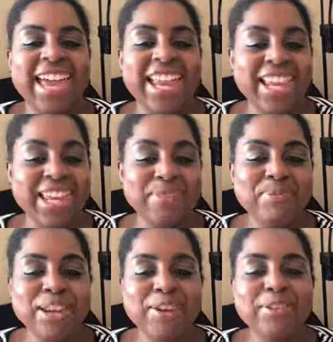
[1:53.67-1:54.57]
a little
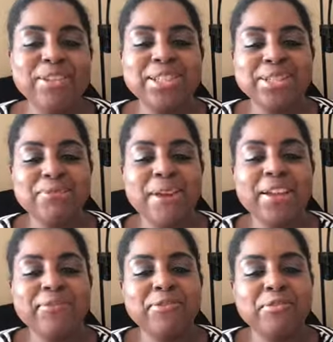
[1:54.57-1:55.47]
bit longer to
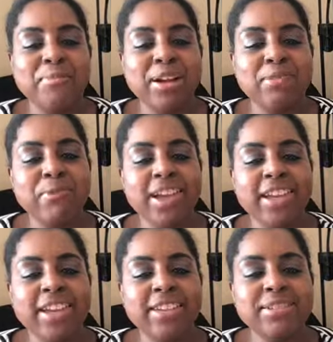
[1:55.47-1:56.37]
wait for my
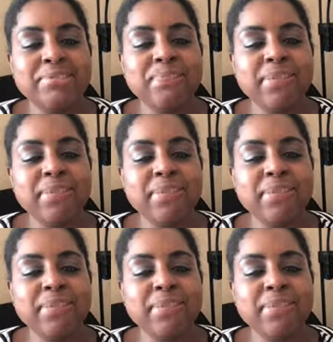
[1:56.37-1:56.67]
weigh-in,